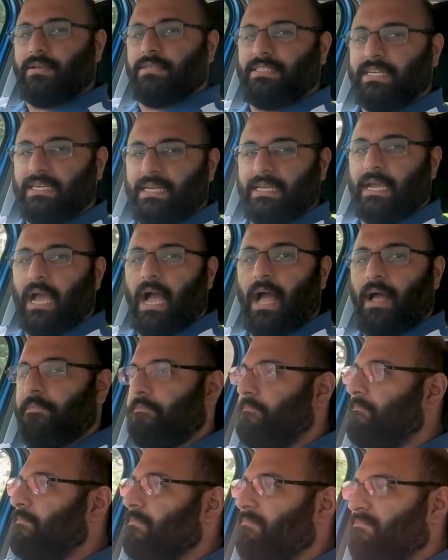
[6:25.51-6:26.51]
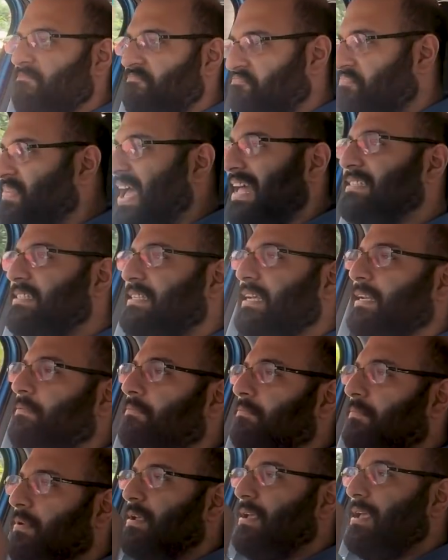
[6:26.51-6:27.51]
city car. That's
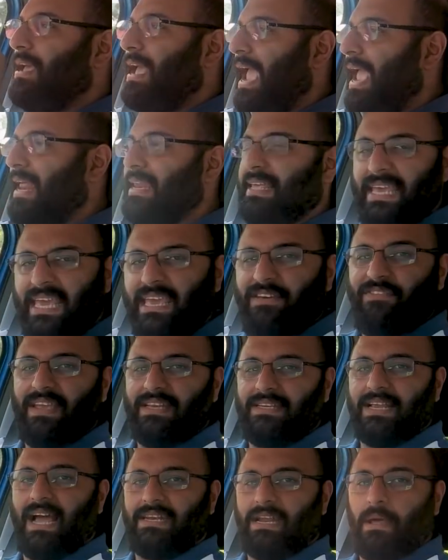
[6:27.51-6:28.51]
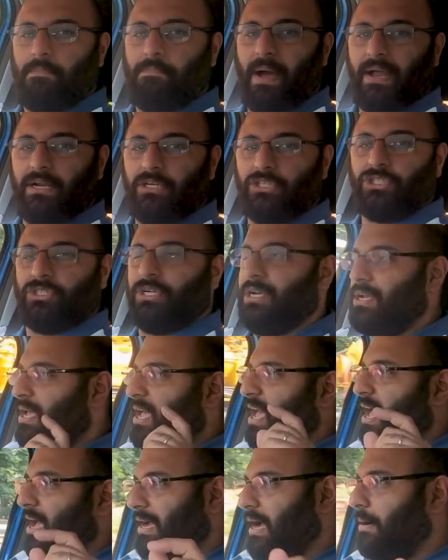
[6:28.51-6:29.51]
it. An EV Tata Punch.
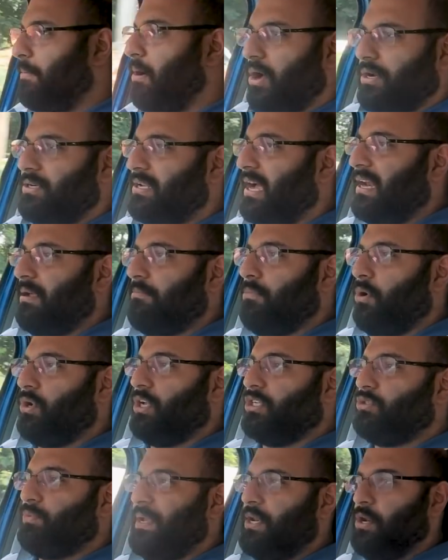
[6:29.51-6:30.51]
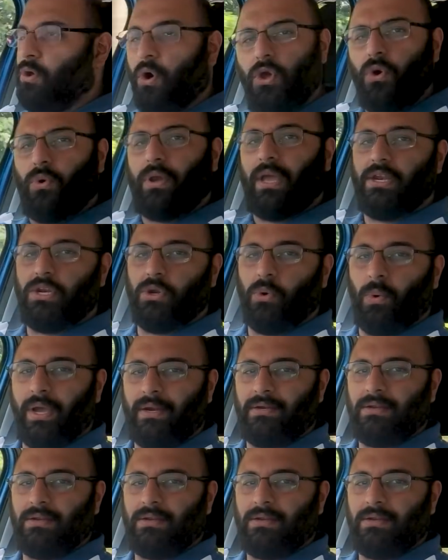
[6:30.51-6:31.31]
Come on, Tata Motors, we know you can do